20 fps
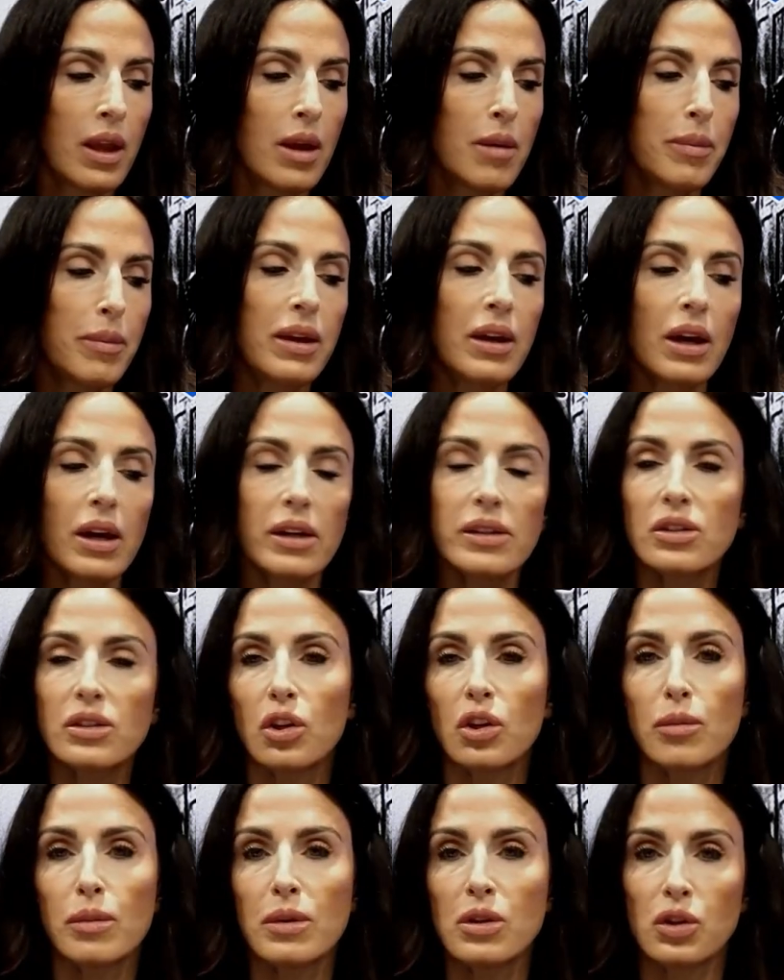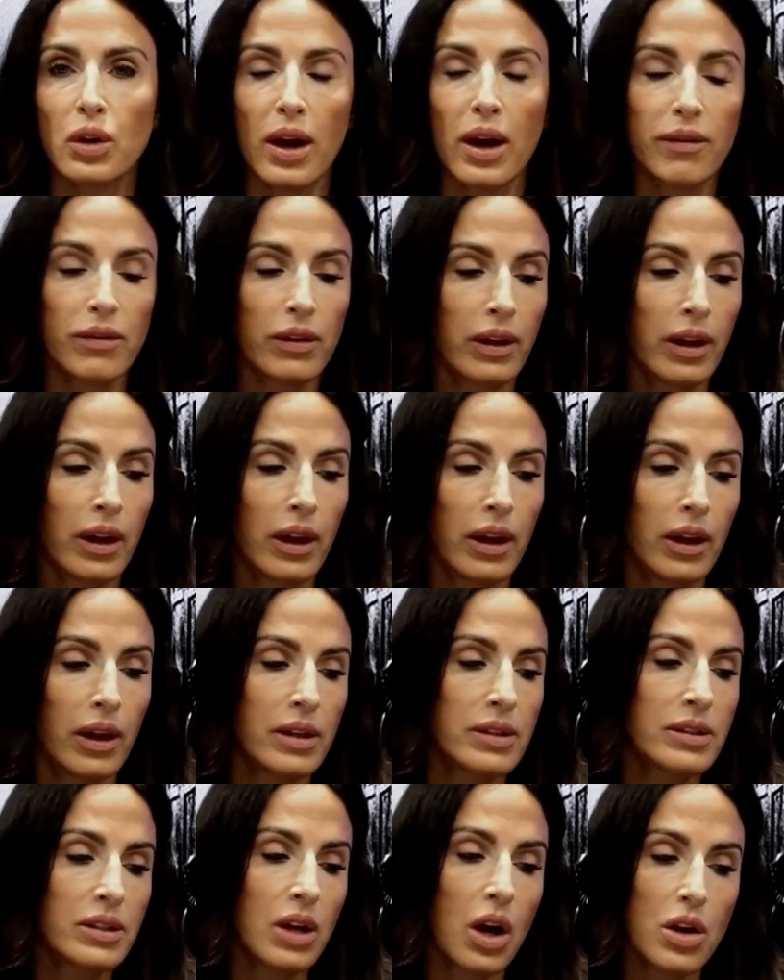Because human trafficking
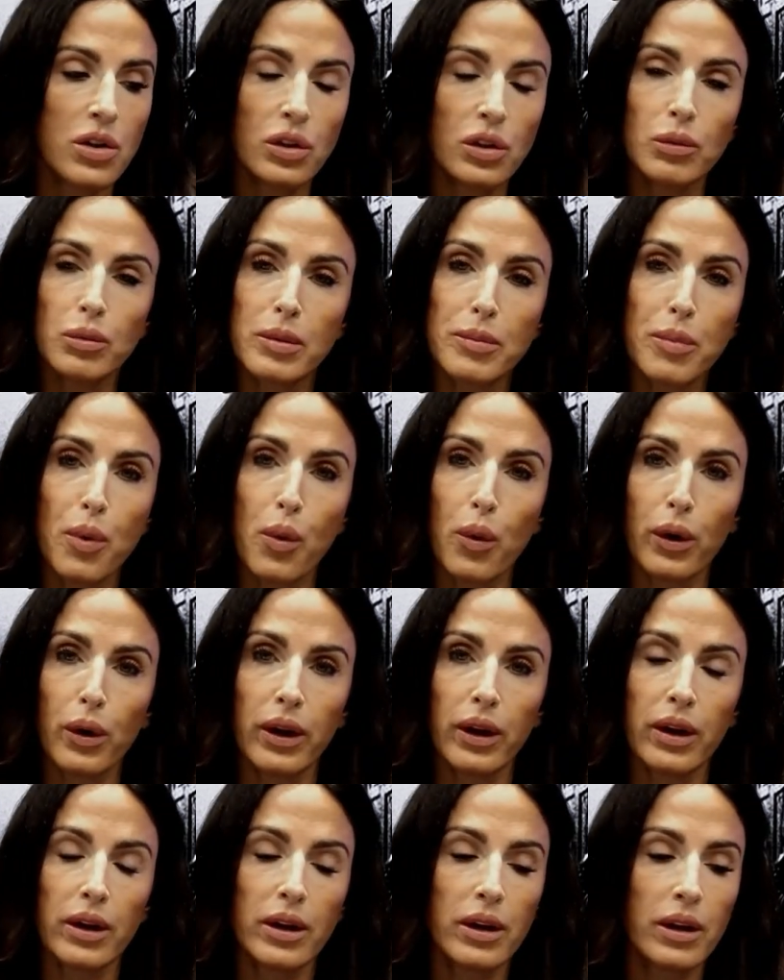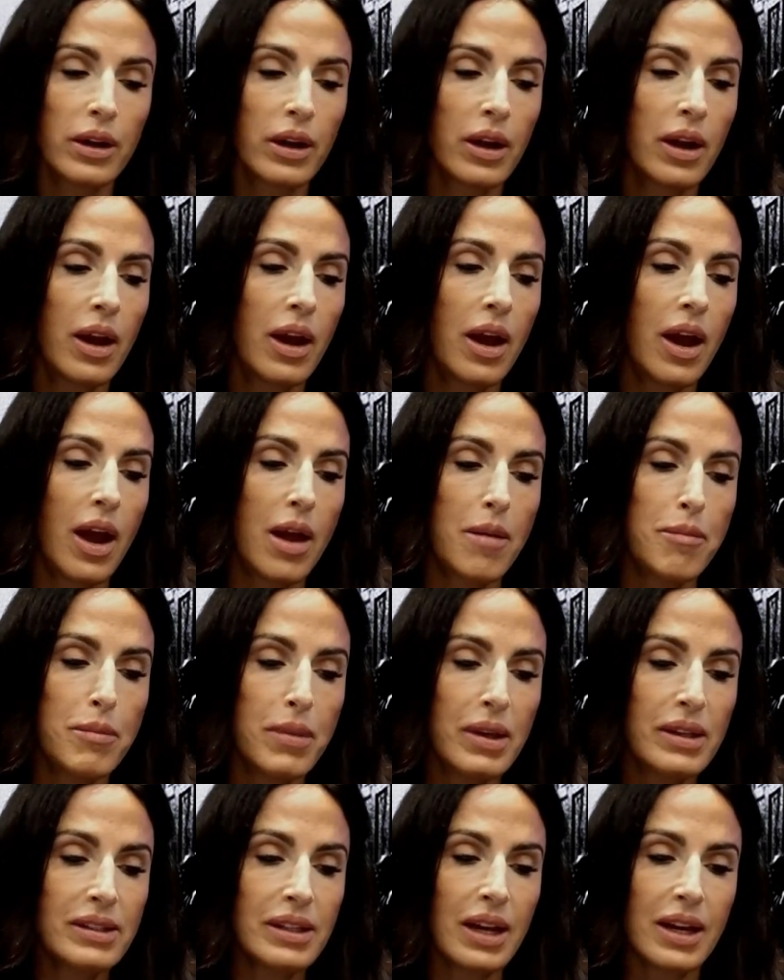is underreported and
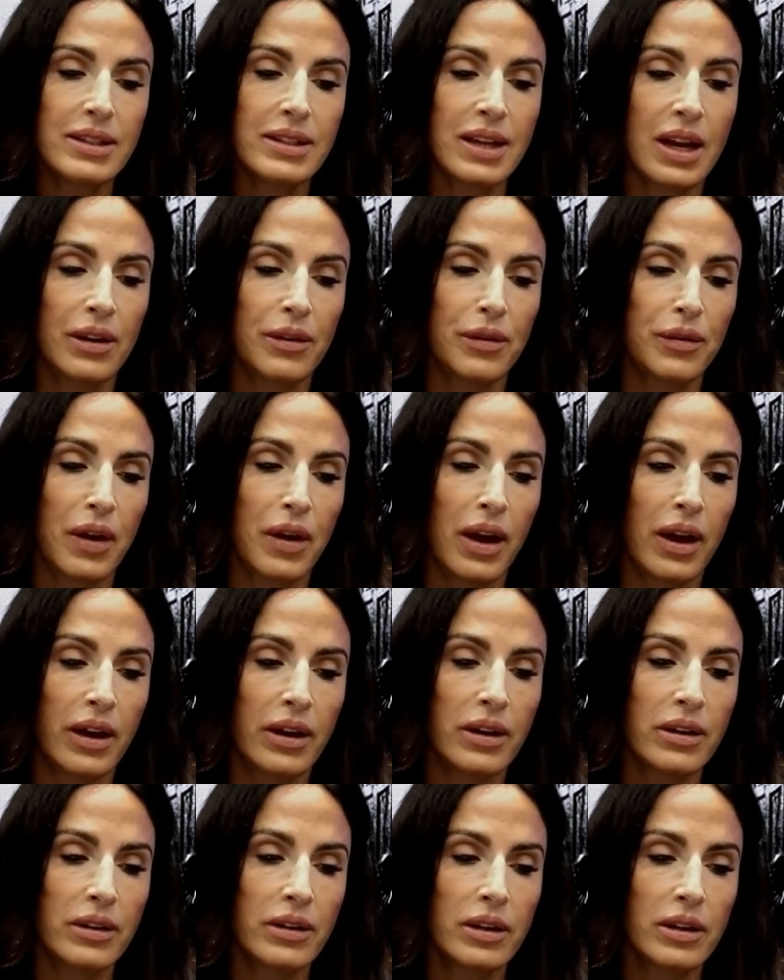misidentified,